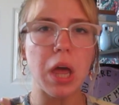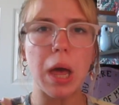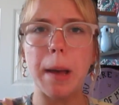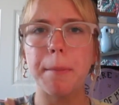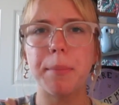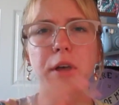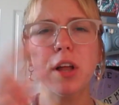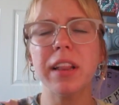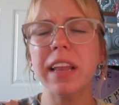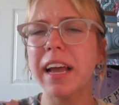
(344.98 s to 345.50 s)

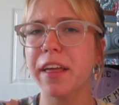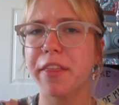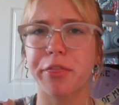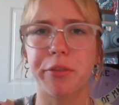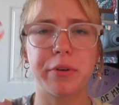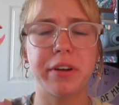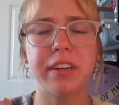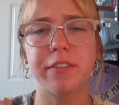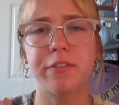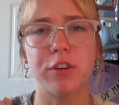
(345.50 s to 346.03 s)
put like
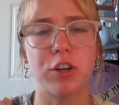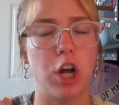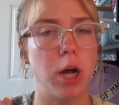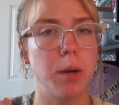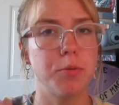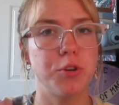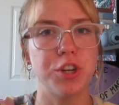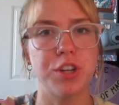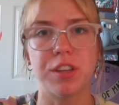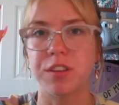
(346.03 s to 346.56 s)
3 different
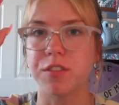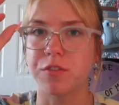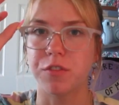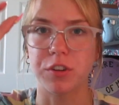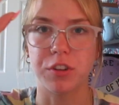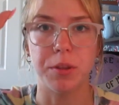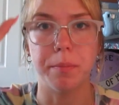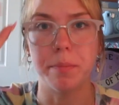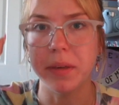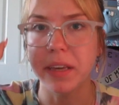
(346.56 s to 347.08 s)
options
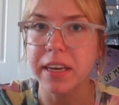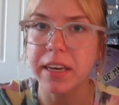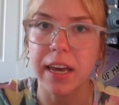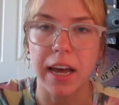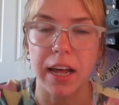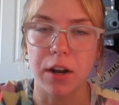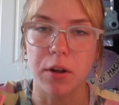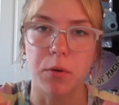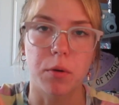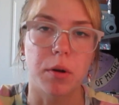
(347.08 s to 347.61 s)
for the B
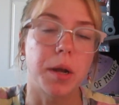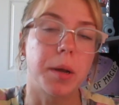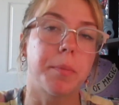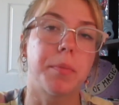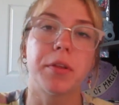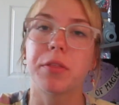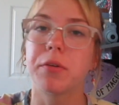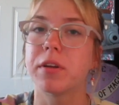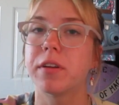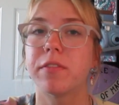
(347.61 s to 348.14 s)
category,
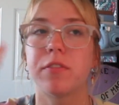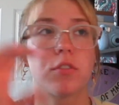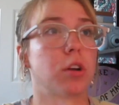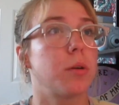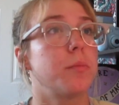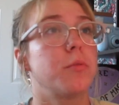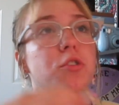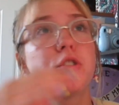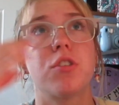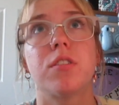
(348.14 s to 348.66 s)
put 3
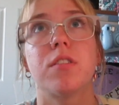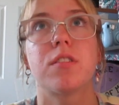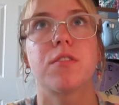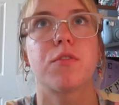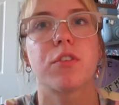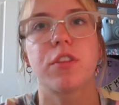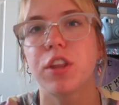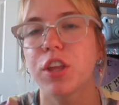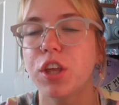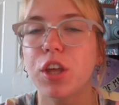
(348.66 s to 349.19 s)
different options
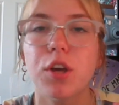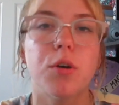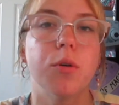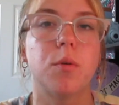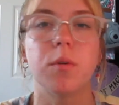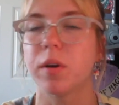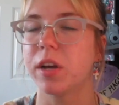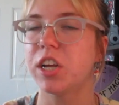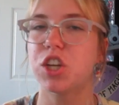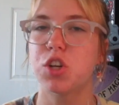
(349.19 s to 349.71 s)
for the
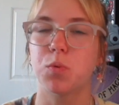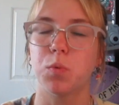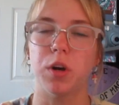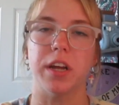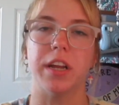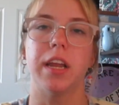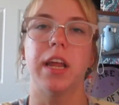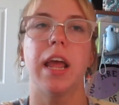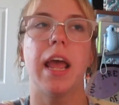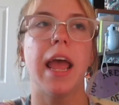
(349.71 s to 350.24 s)
U, each
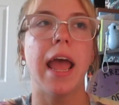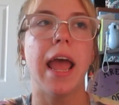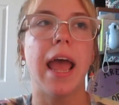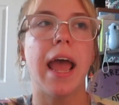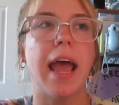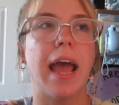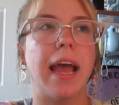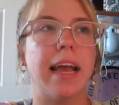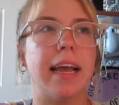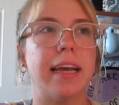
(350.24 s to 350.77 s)
one.
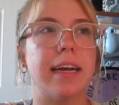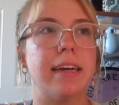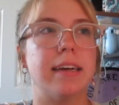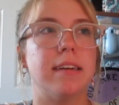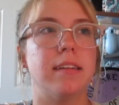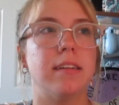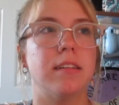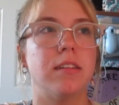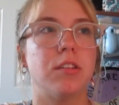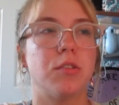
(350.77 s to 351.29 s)

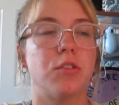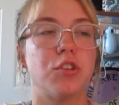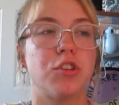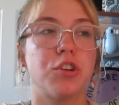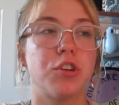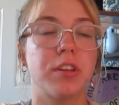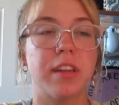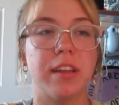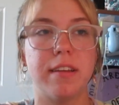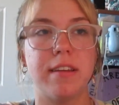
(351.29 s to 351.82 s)
And
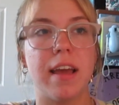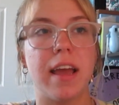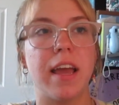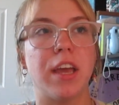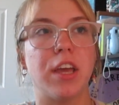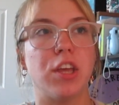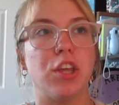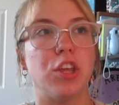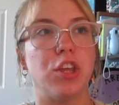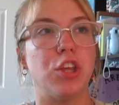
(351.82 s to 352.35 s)
during the
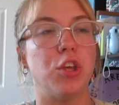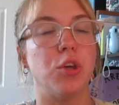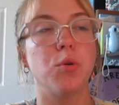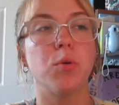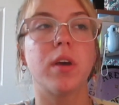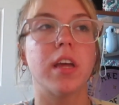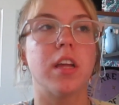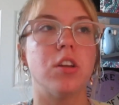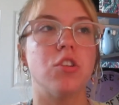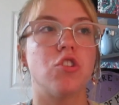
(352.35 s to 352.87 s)
day, you
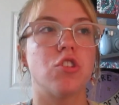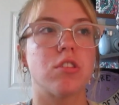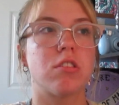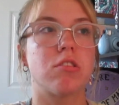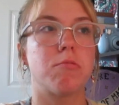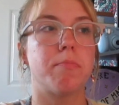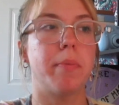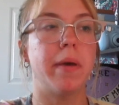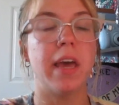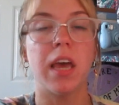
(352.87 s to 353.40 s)
can
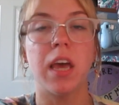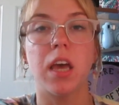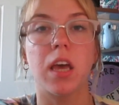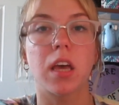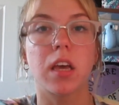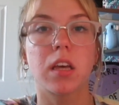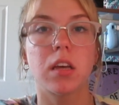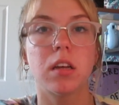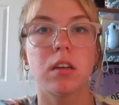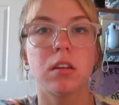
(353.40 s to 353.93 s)
just
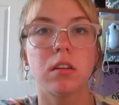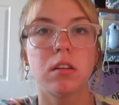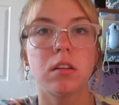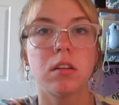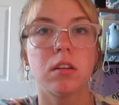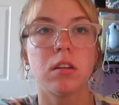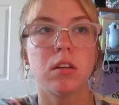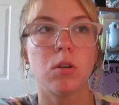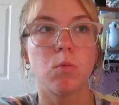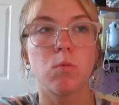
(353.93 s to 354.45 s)
pick
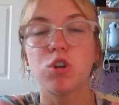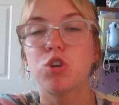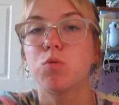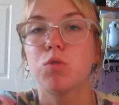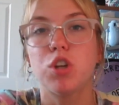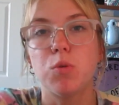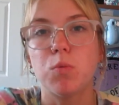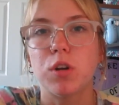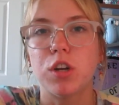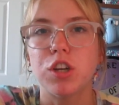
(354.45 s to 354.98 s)
which
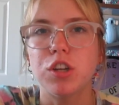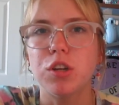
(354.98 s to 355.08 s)
one you want to